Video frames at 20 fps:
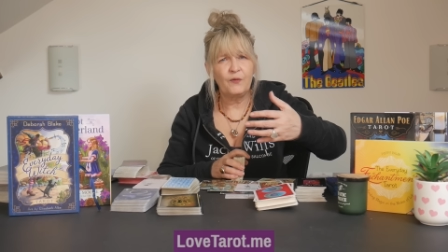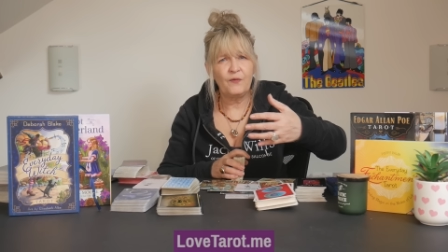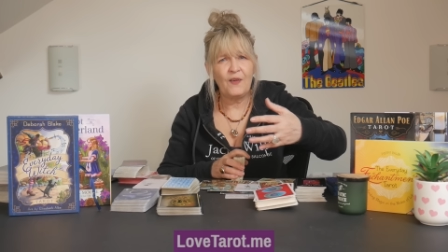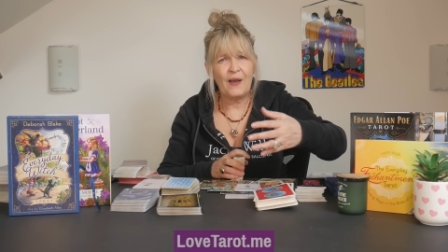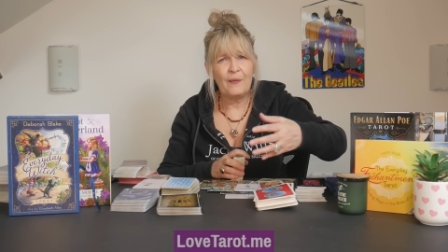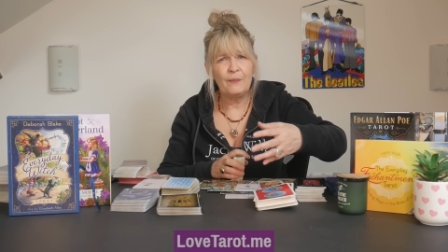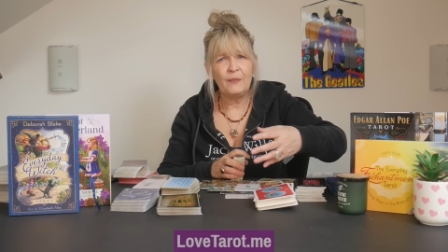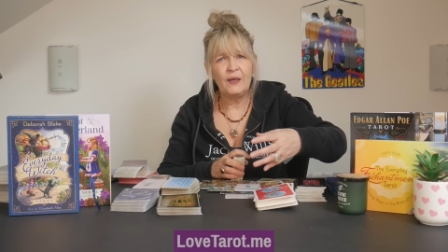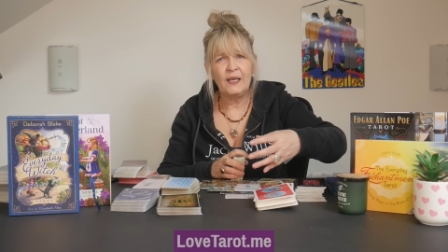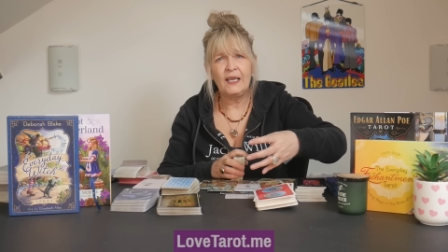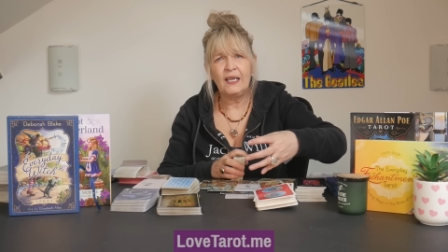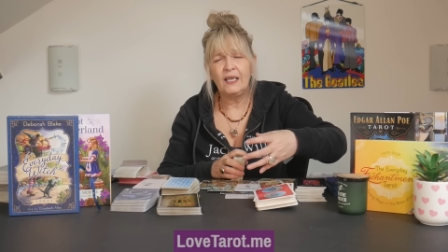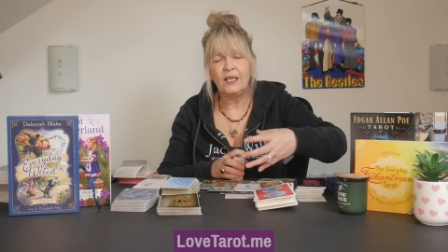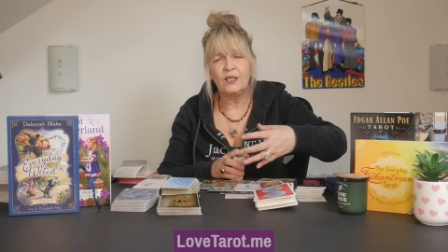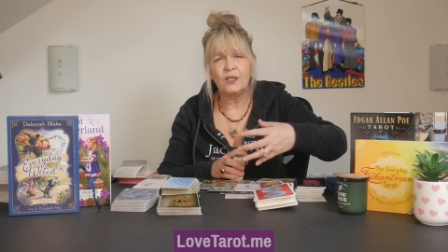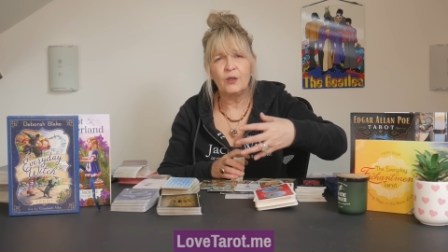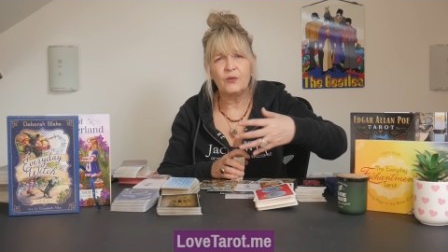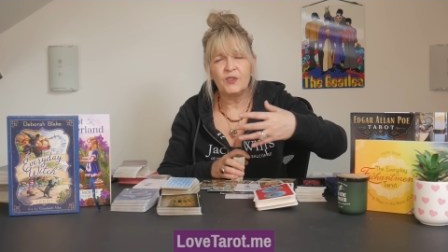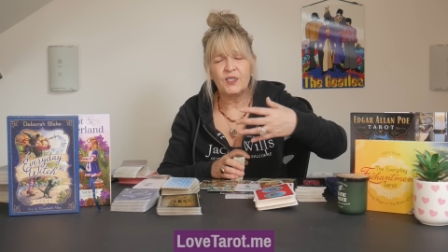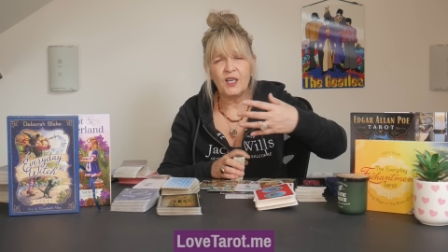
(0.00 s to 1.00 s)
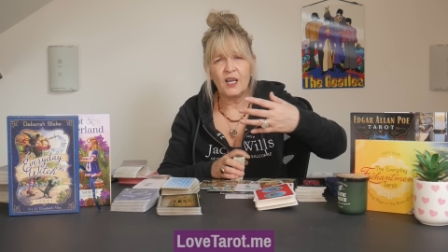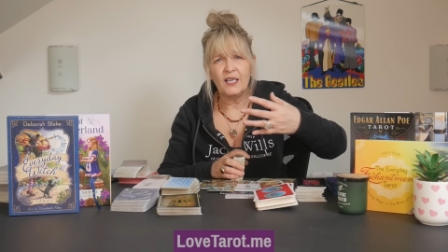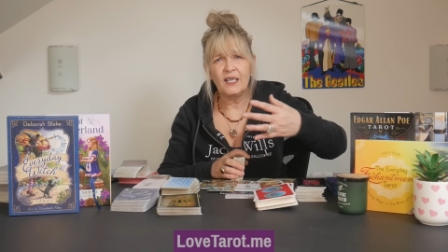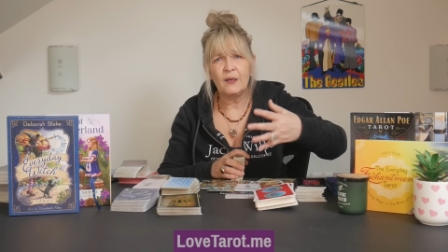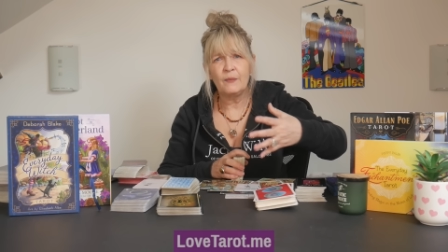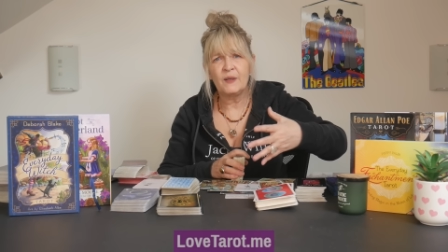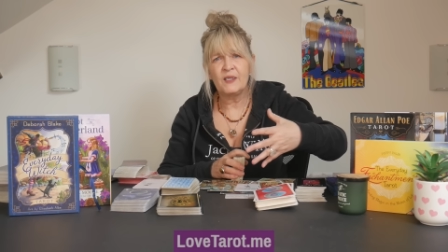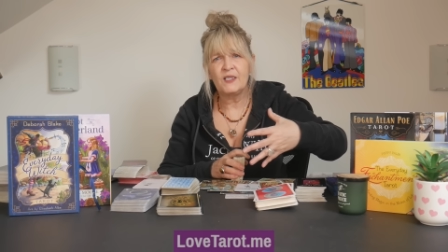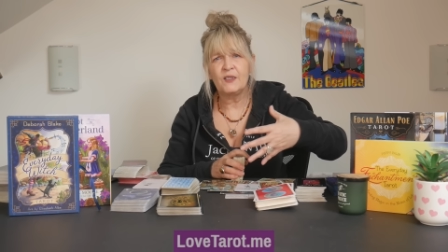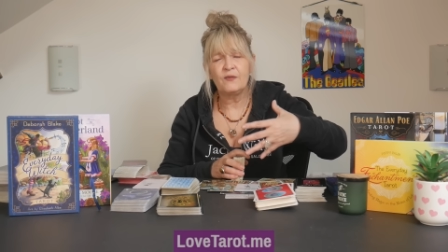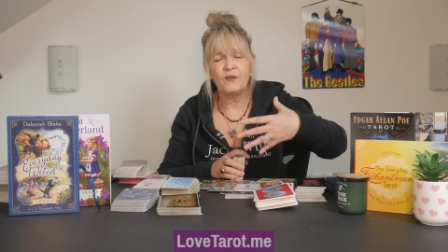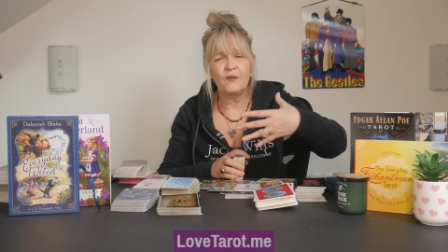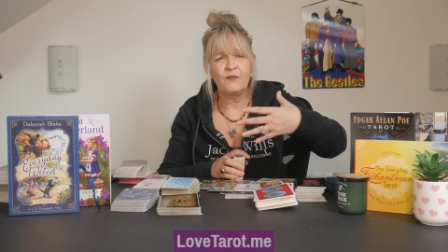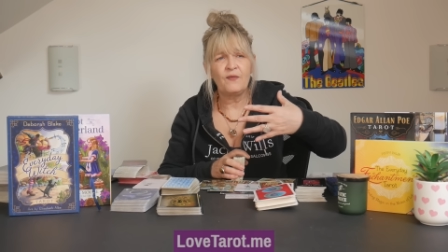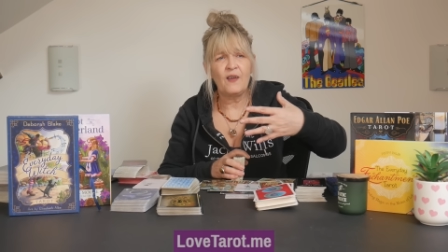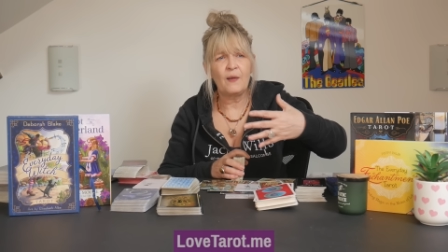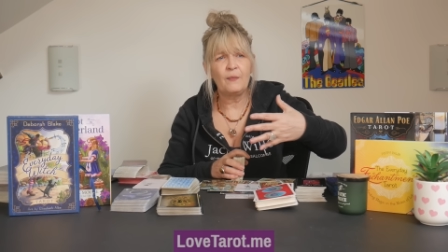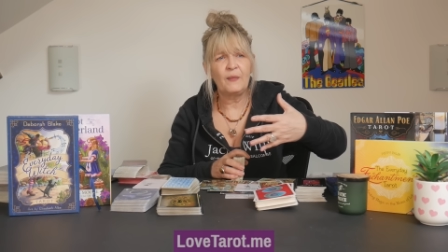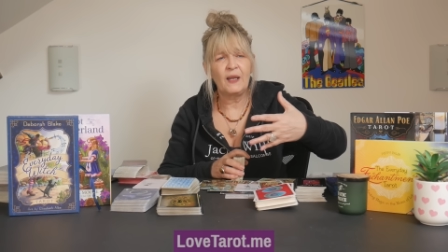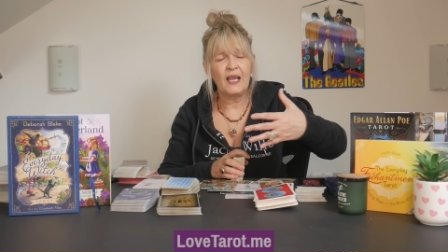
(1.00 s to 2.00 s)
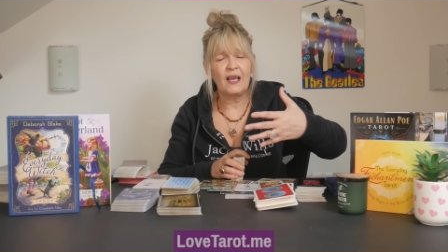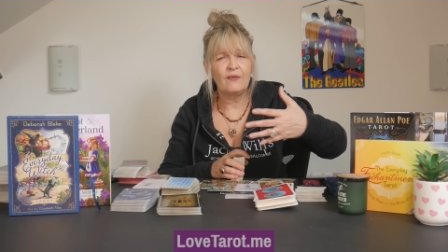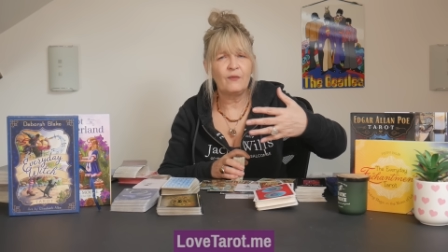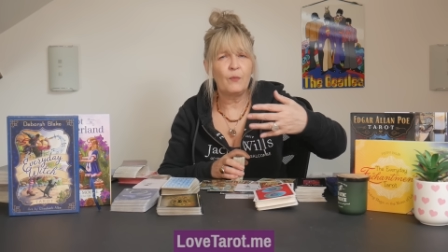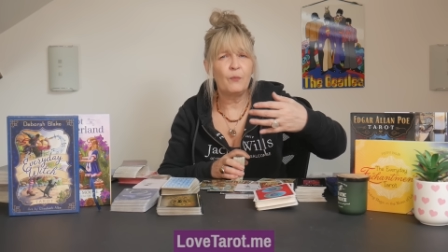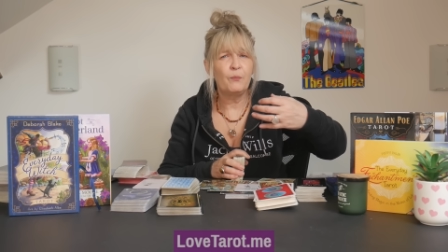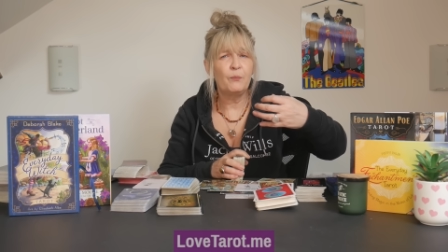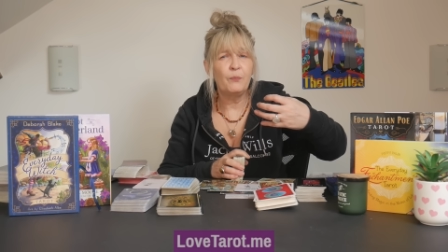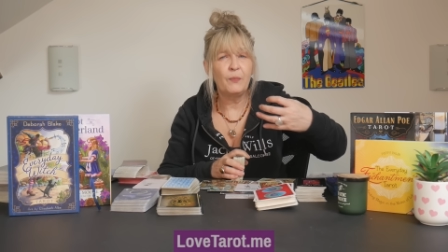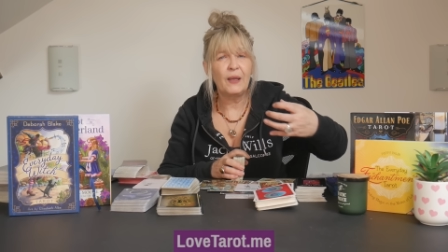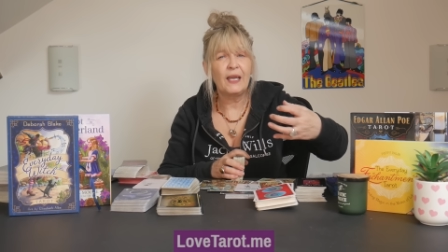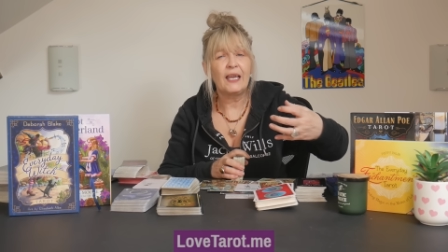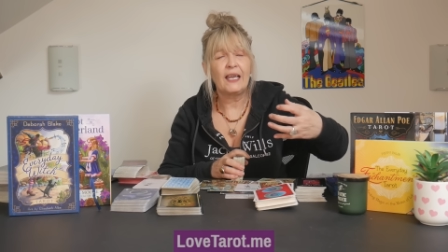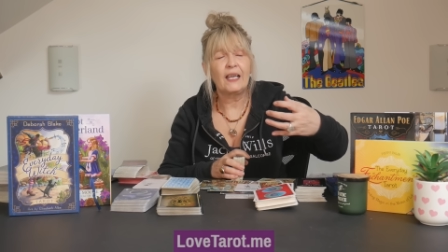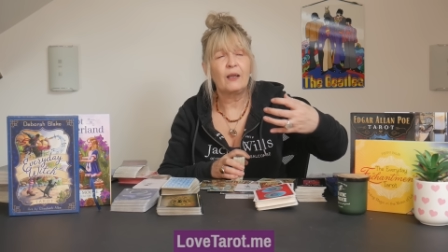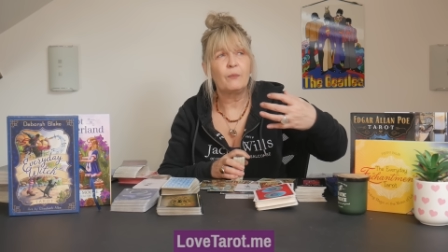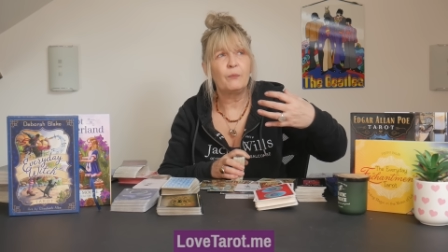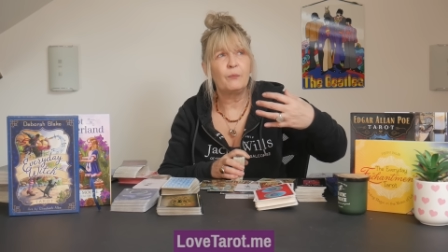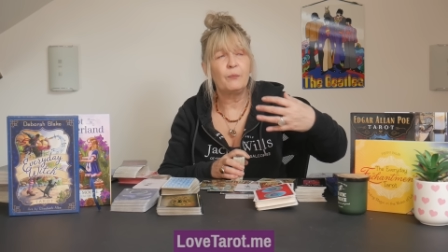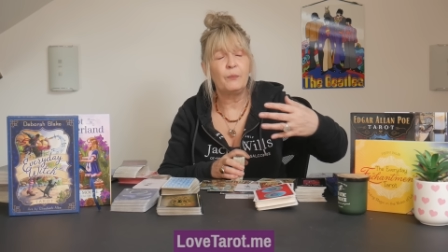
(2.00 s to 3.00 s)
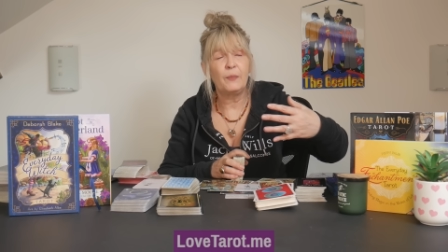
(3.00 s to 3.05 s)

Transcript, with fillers: family, you know, the dynamics of the family have a big,